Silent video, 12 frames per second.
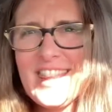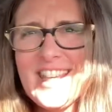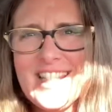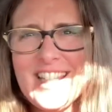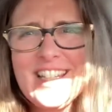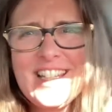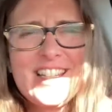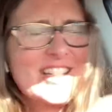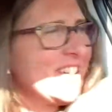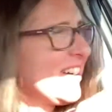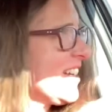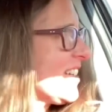this an
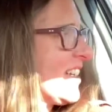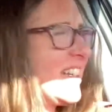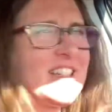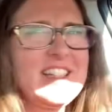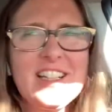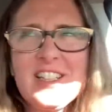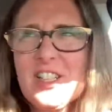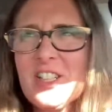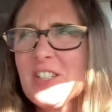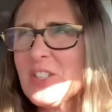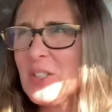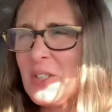interesting
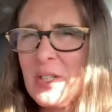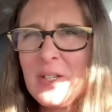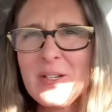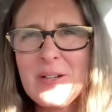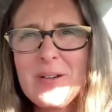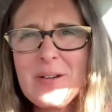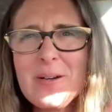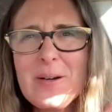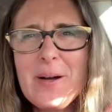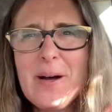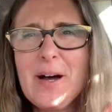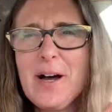section?
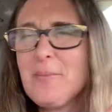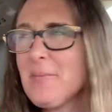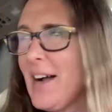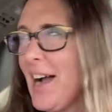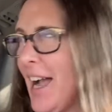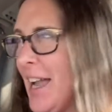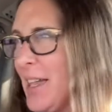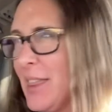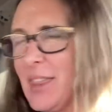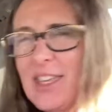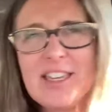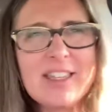Um, I
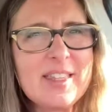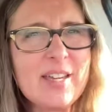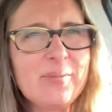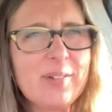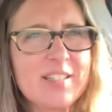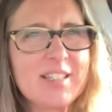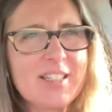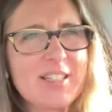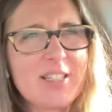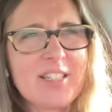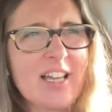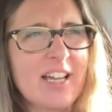think that
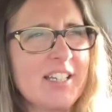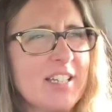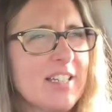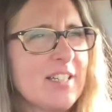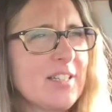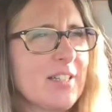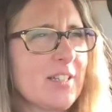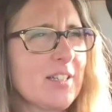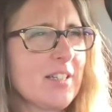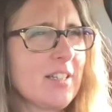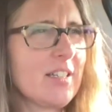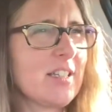what's kind of
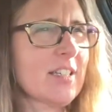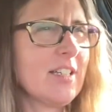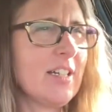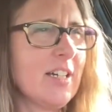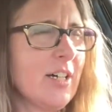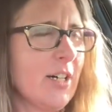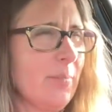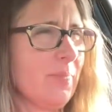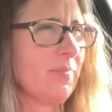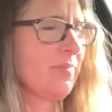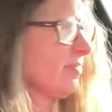um,